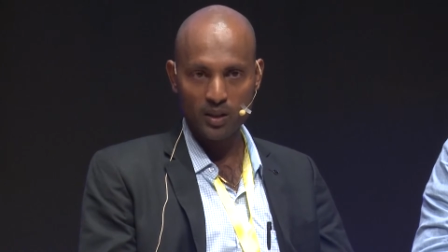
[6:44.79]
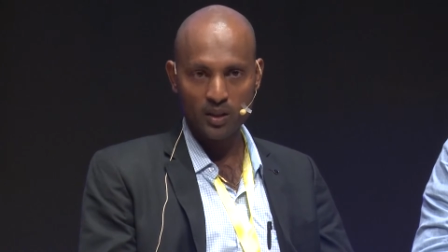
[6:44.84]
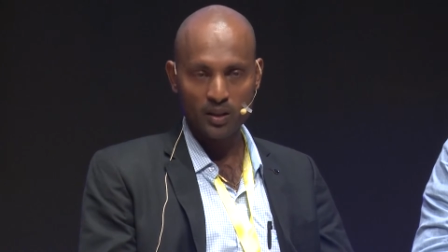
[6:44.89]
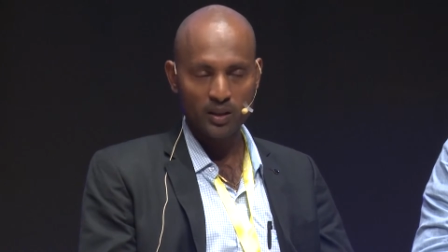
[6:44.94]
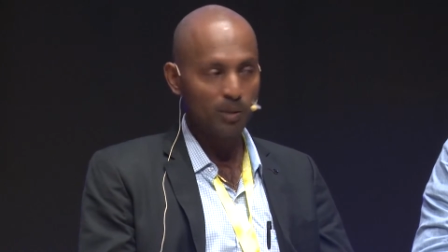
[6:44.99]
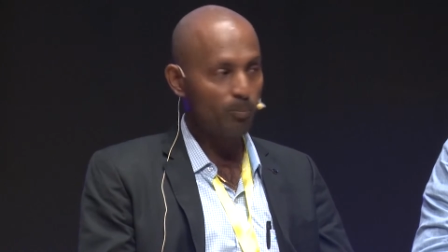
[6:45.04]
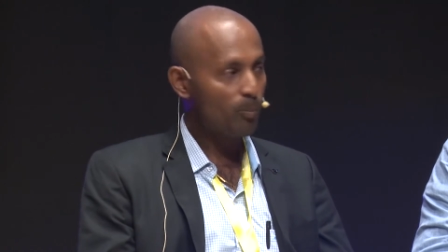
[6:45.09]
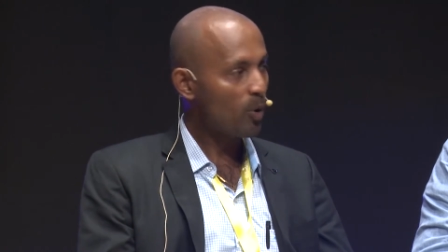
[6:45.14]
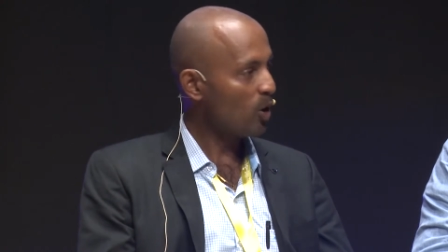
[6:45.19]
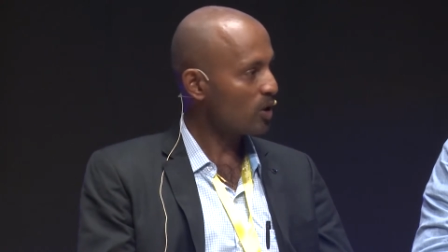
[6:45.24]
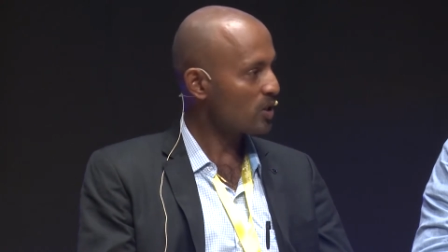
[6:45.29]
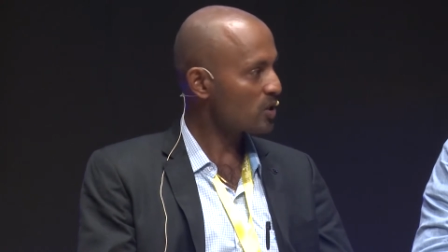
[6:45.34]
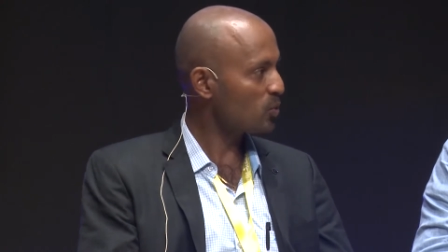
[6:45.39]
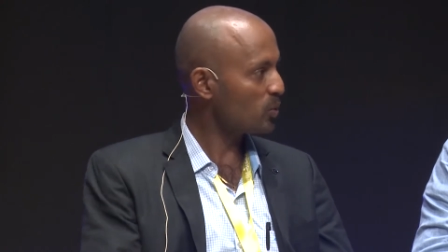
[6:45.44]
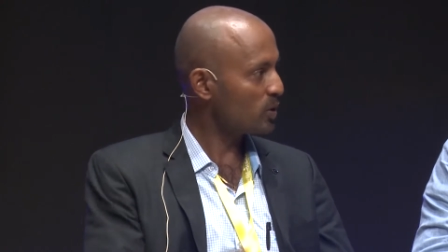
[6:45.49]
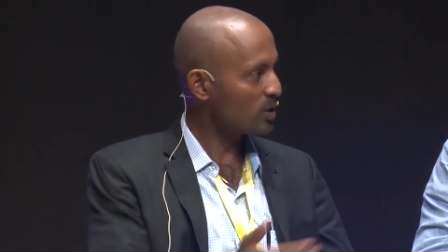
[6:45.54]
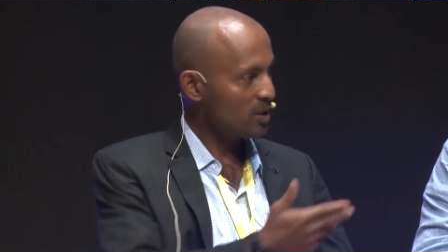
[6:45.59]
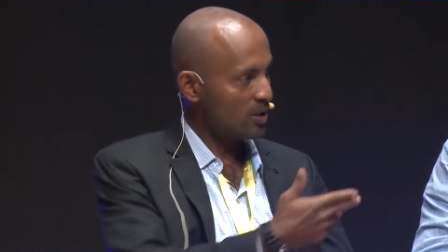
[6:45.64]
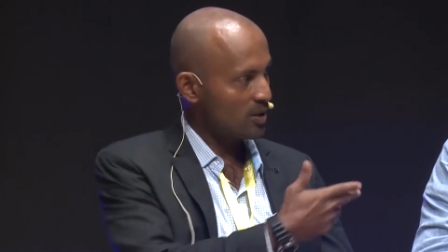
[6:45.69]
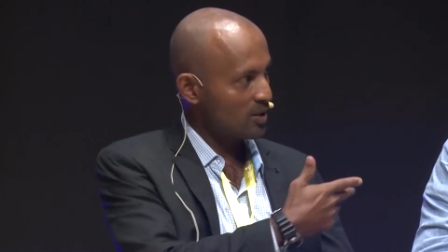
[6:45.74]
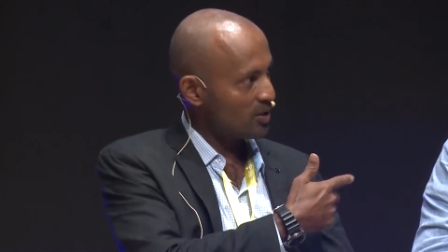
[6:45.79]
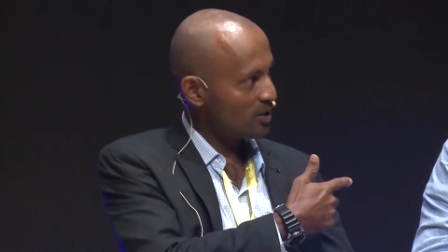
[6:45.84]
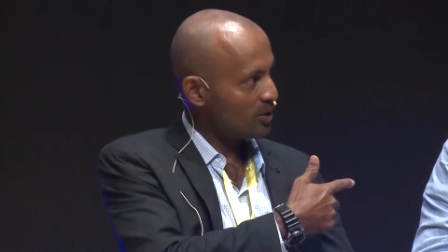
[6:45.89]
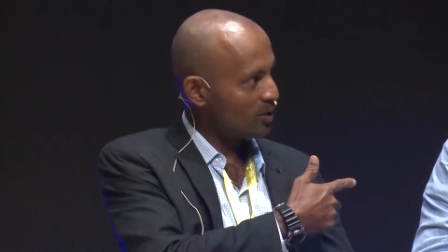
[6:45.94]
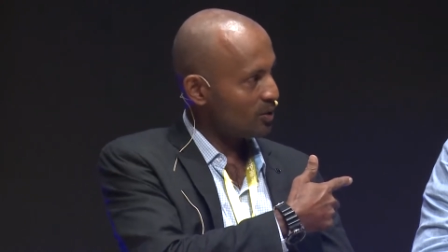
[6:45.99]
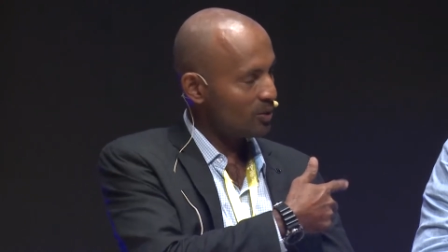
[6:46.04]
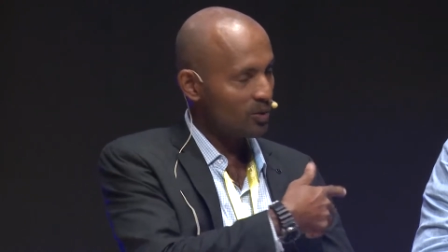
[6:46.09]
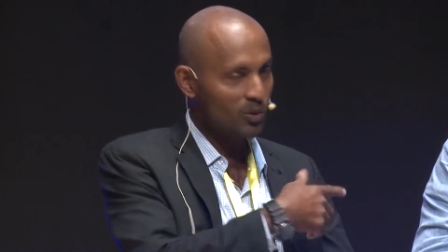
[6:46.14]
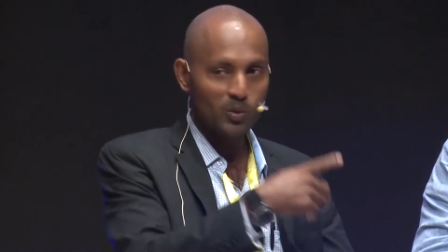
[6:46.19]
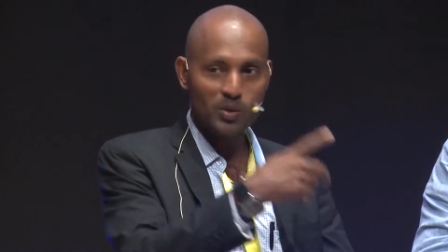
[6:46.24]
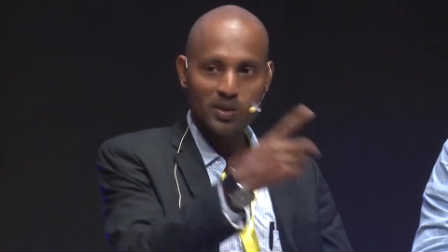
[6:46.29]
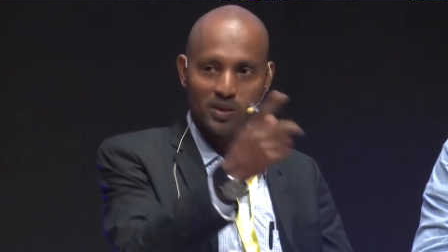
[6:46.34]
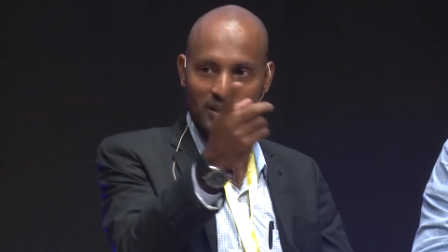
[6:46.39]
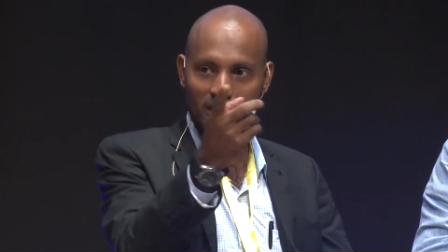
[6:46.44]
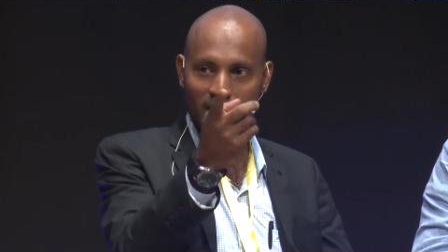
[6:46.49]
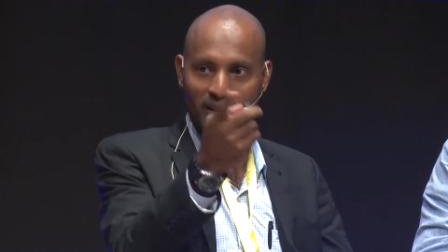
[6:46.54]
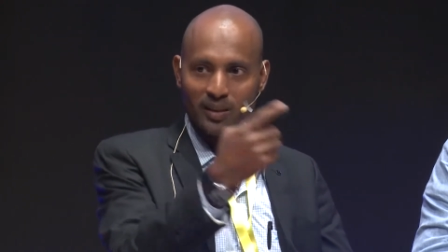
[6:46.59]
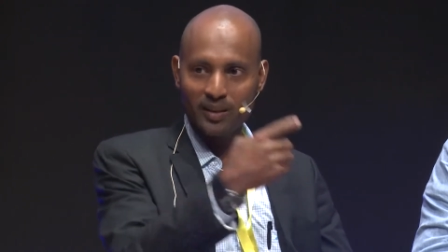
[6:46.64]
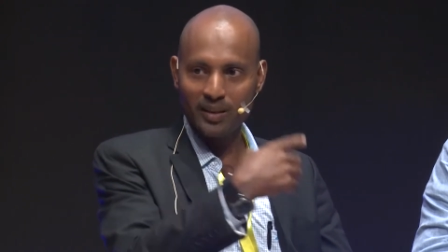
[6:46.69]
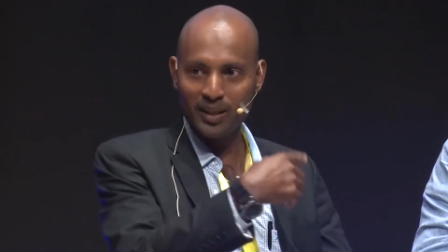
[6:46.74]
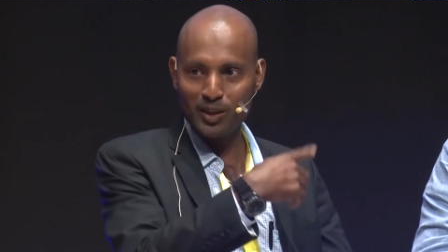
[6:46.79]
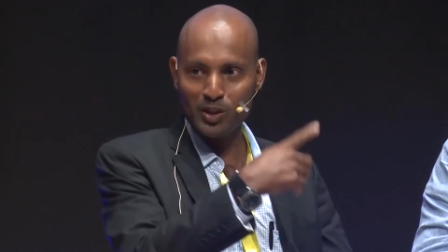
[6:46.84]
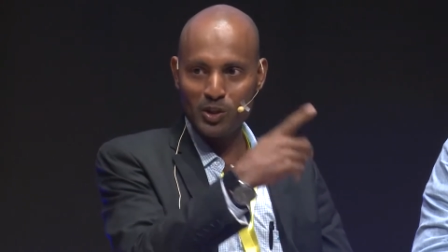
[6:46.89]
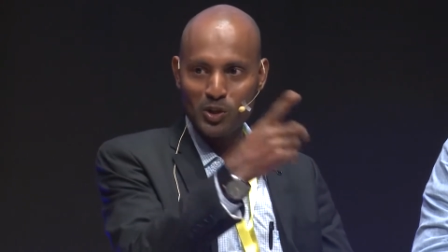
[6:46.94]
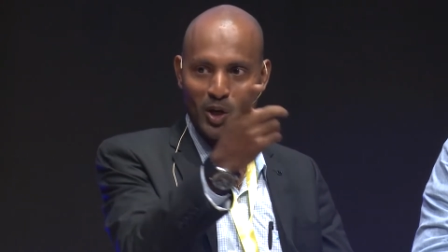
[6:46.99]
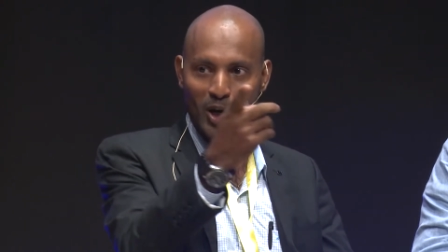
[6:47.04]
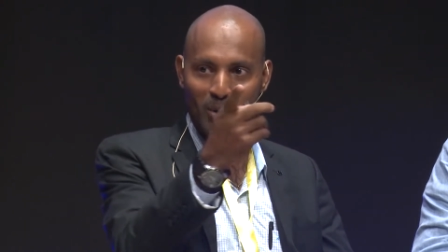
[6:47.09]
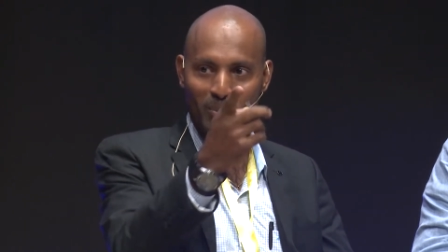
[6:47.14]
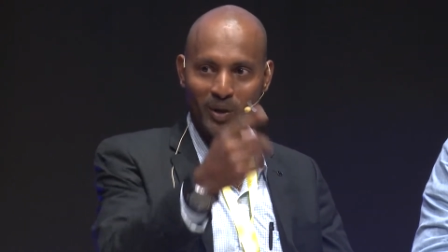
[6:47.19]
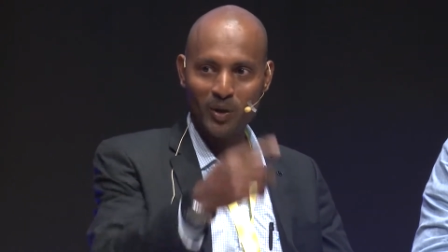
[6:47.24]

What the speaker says: The pots which is, used in their shop